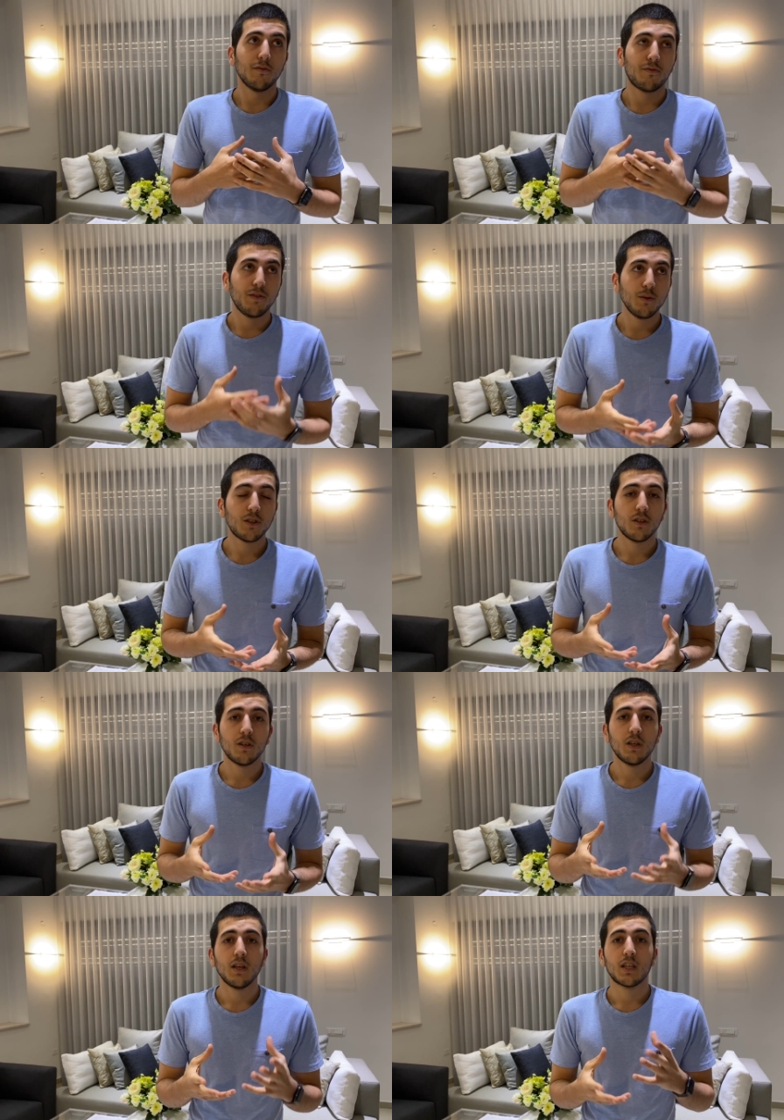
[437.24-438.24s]

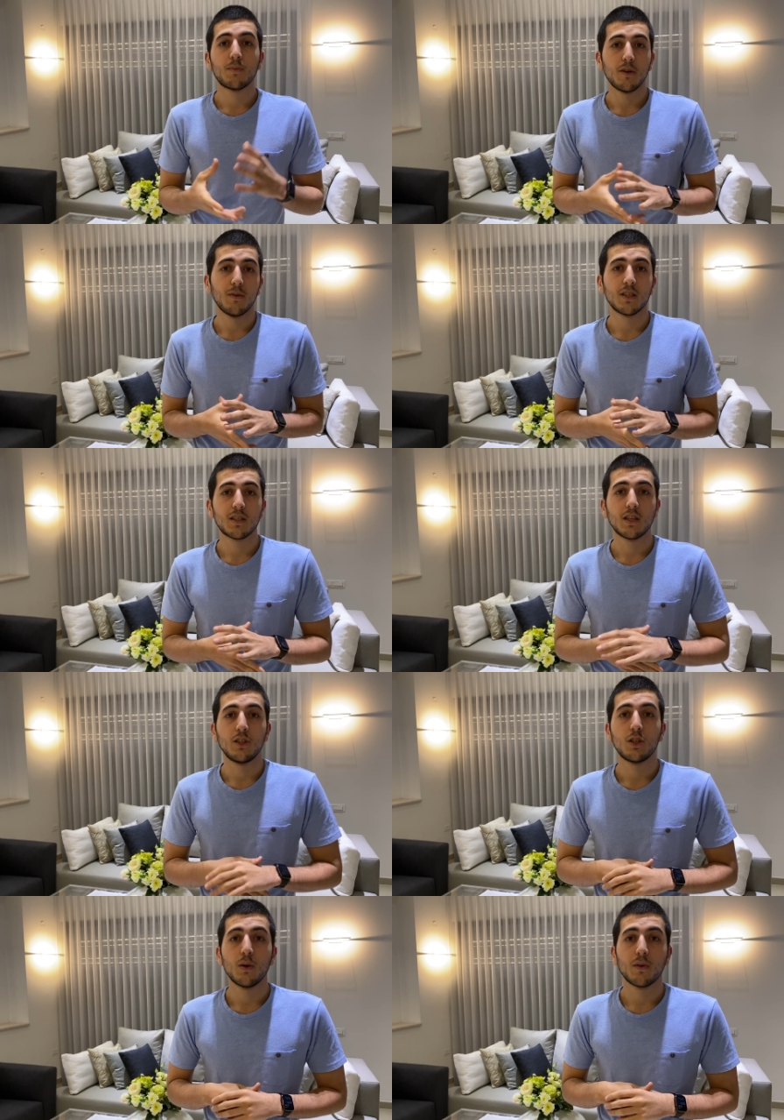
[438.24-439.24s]
Future experiments can
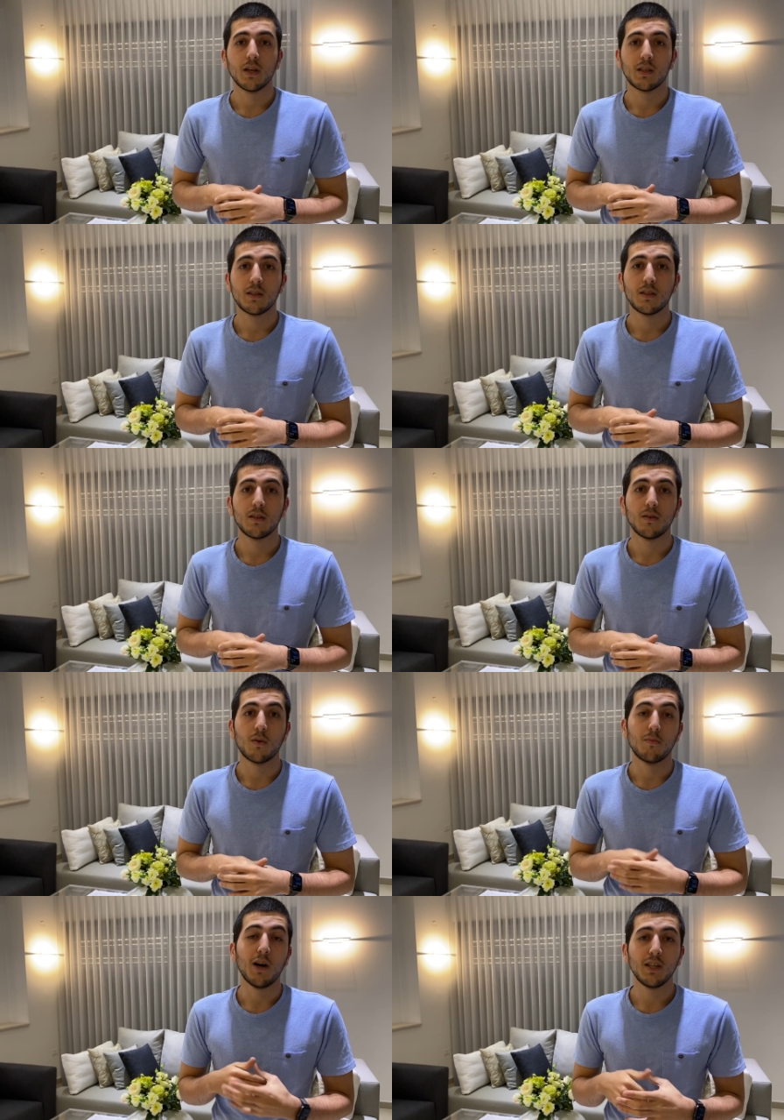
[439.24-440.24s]
show that, or
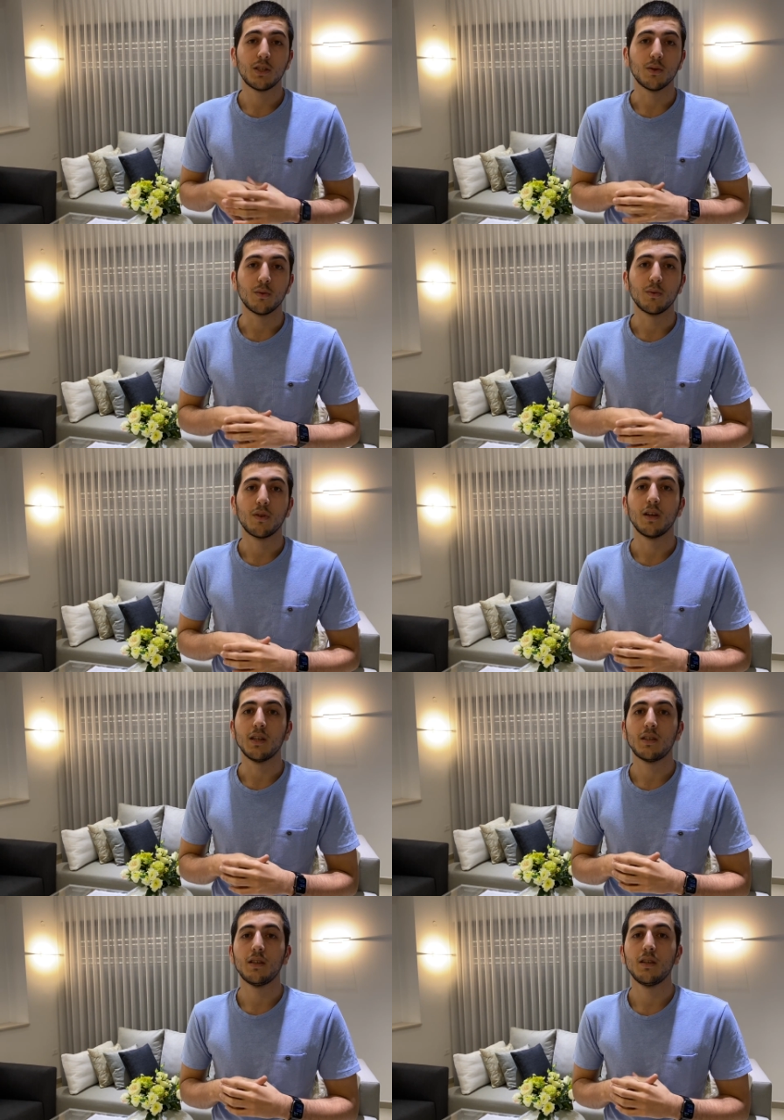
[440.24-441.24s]
might show that,